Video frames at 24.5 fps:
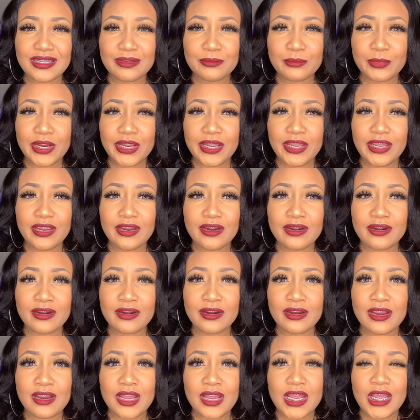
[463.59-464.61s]
in my hair
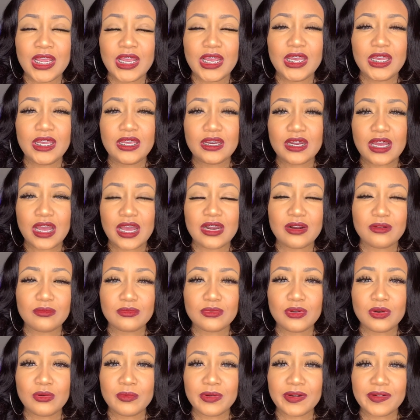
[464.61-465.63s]
and I don't
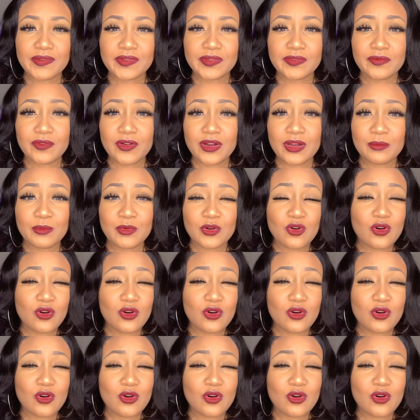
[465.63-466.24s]
know where it was from.